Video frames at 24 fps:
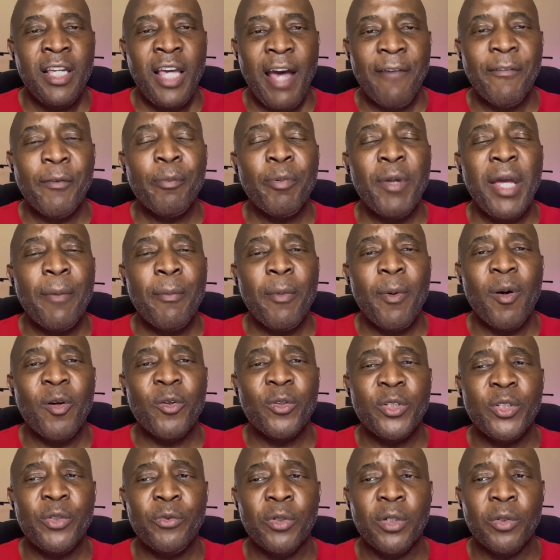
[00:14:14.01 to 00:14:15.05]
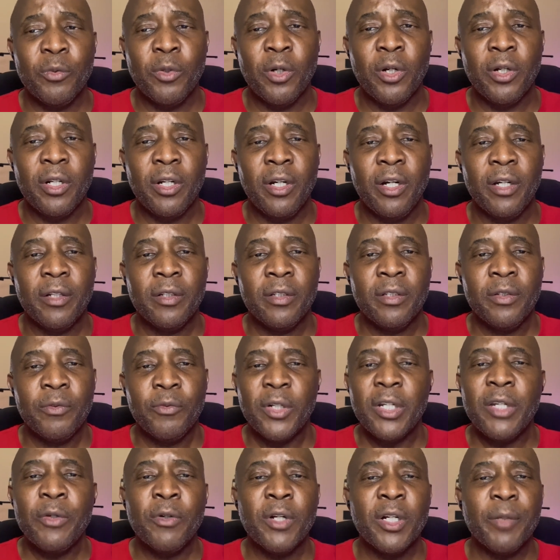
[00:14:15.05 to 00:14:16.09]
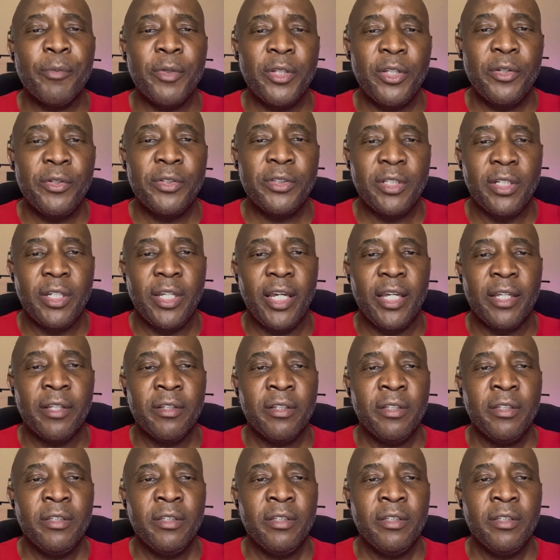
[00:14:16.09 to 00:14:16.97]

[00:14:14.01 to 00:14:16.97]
have a plan about what you want to work on. What do you want to produce today?